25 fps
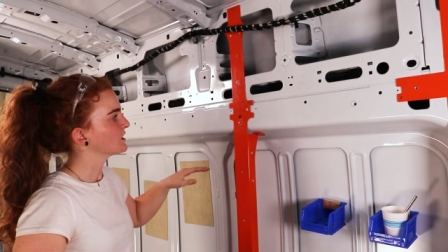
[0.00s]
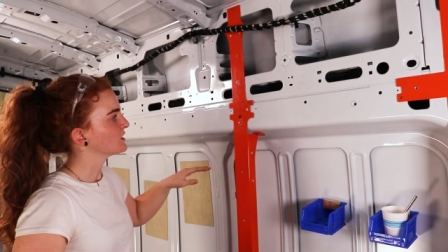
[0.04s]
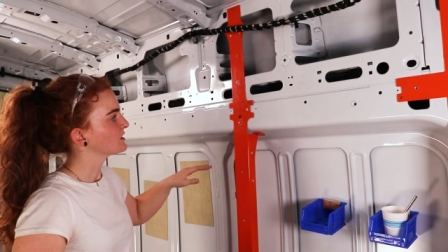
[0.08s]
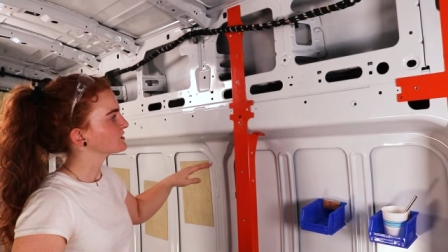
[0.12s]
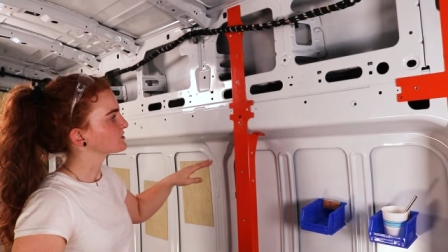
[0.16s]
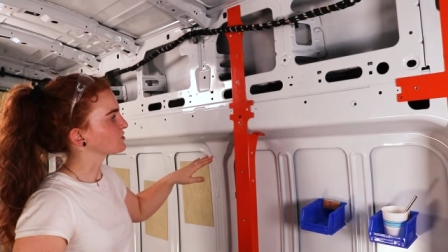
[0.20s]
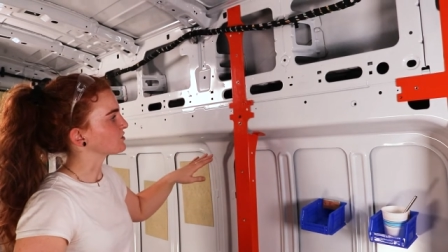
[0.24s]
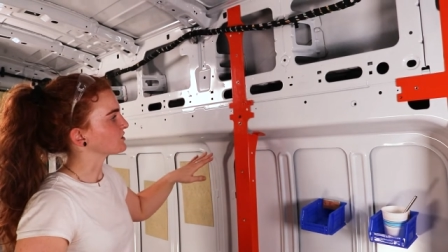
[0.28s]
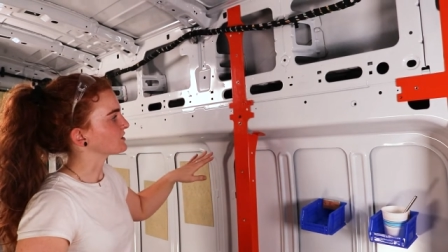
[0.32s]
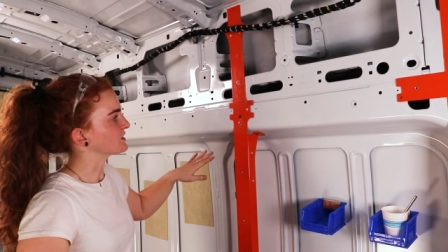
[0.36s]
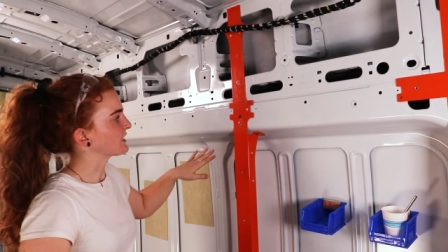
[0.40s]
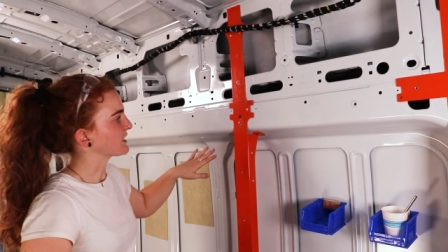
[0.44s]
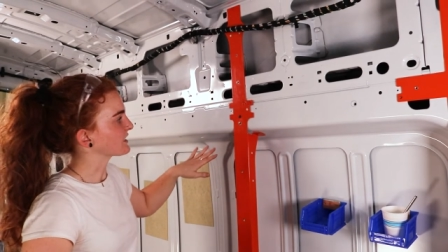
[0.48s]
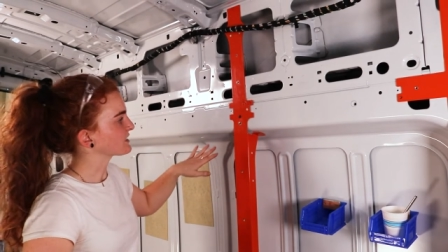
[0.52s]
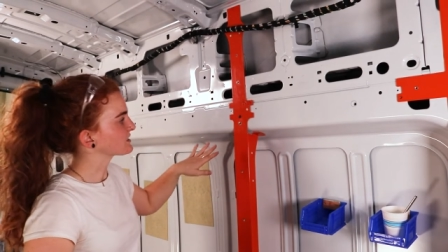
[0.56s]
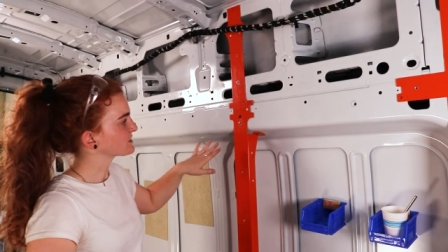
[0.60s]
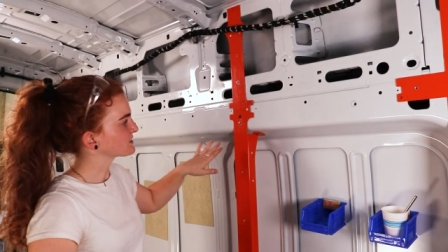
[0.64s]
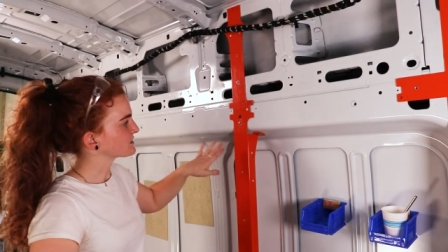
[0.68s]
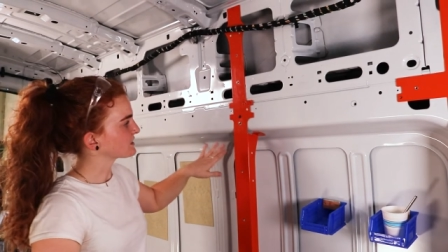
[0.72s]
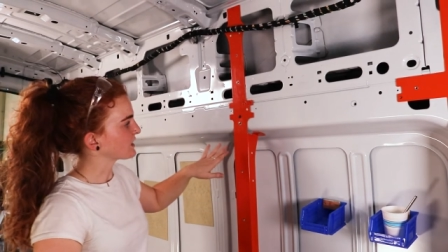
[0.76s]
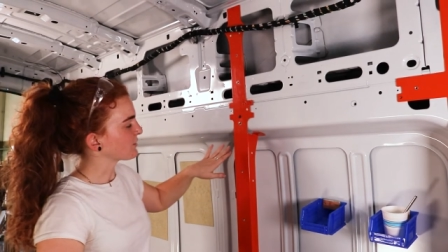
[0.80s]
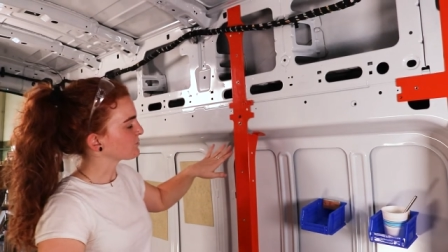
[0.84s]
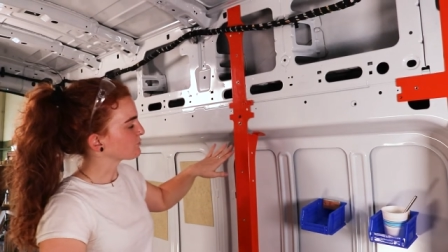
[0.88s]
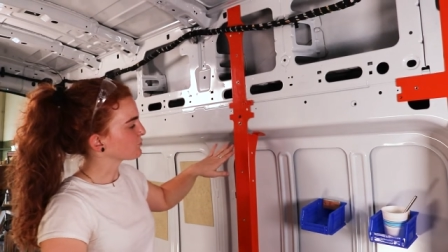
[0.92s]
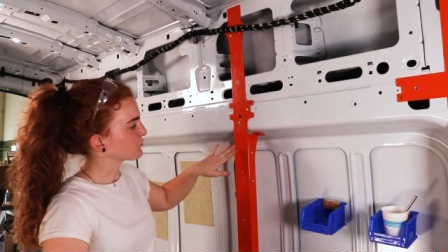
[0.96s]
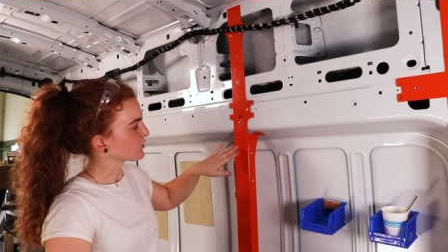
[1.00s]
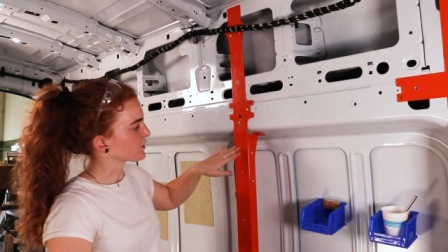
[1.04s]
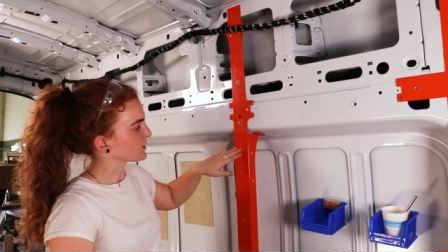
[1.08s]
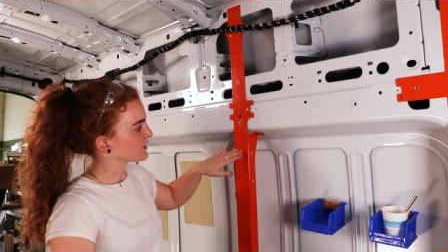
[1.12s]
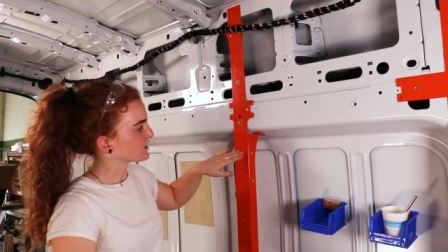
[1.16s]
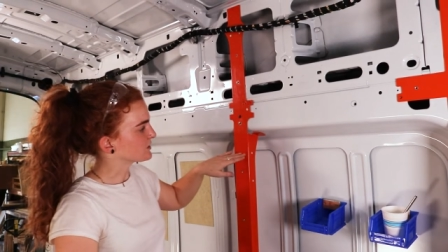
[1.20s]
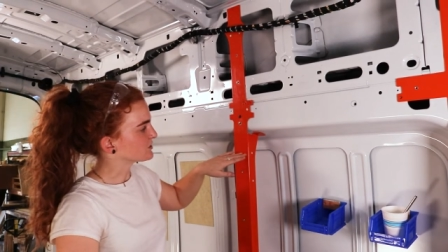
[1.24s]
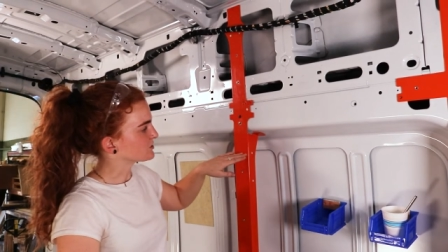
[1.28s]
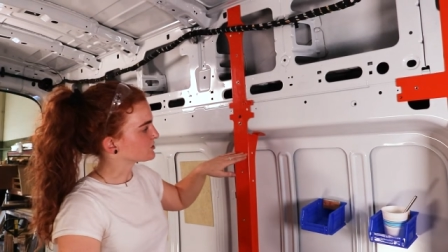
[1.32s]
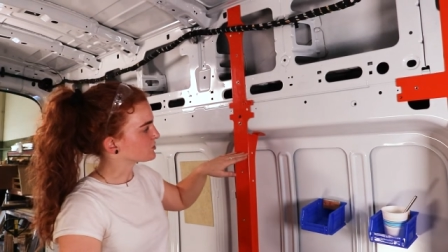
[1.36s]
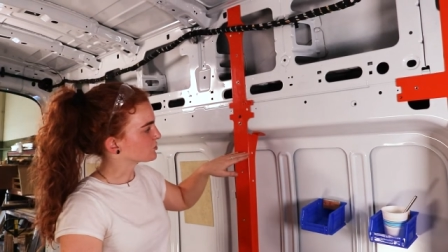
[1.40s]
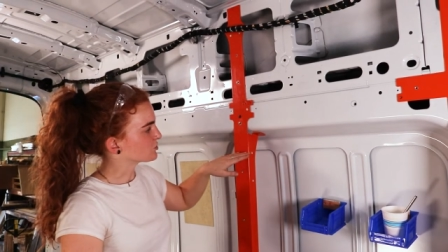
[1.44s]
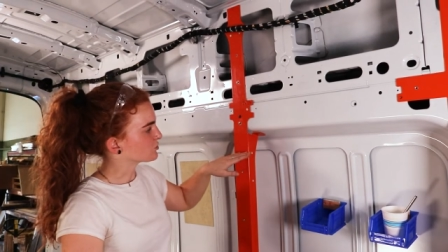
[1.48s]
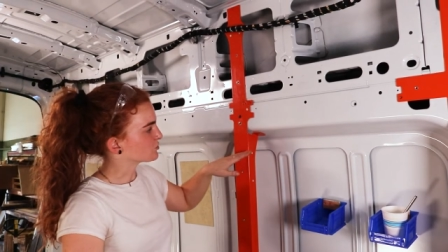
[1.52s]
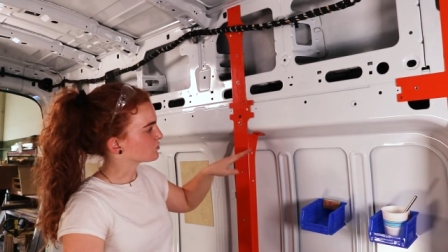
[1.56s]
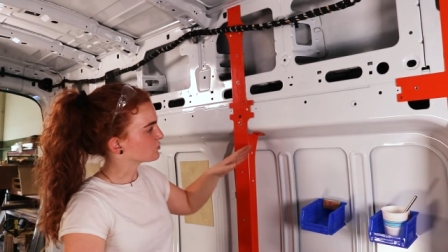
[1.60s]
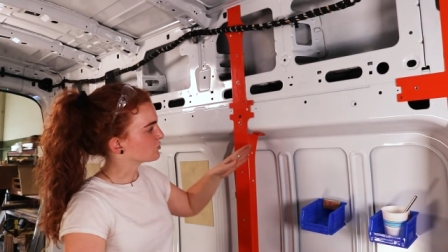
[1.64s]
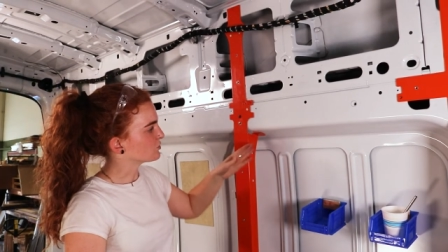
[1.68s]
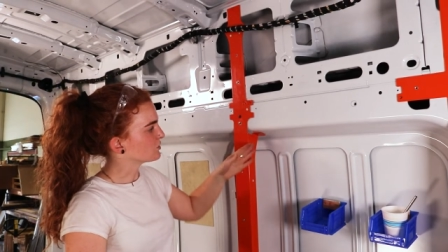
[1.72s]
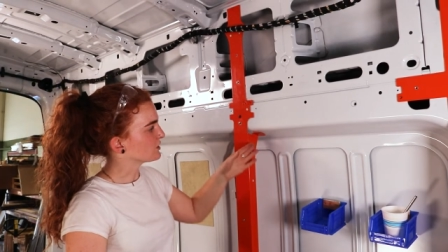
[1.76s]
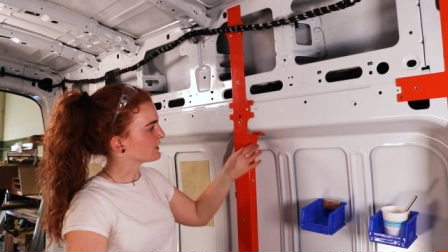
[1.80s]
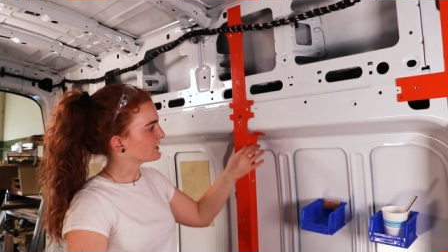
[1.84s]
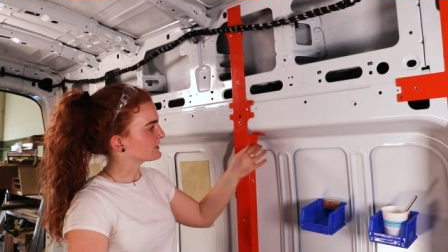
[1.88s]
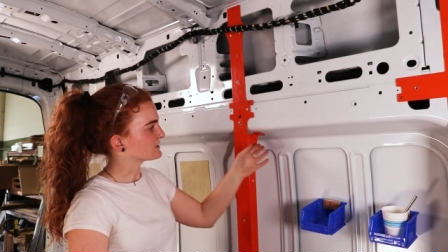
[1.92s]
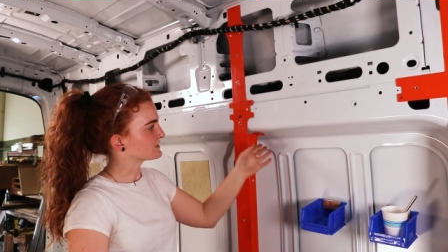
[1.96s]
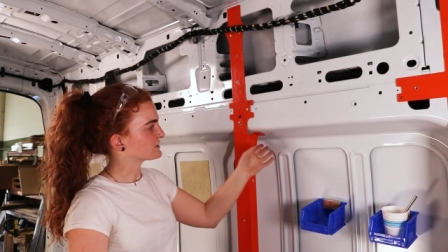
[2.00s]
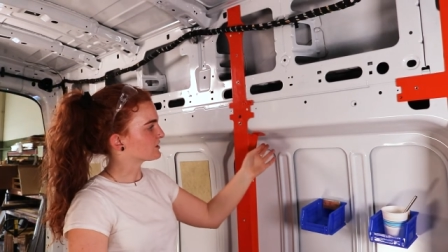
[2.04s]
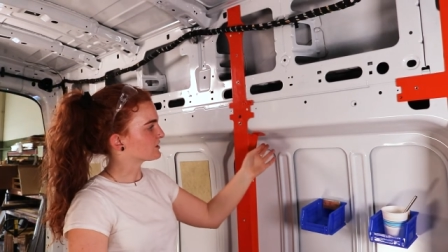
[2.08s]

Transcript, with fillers: So the next step we're going to do is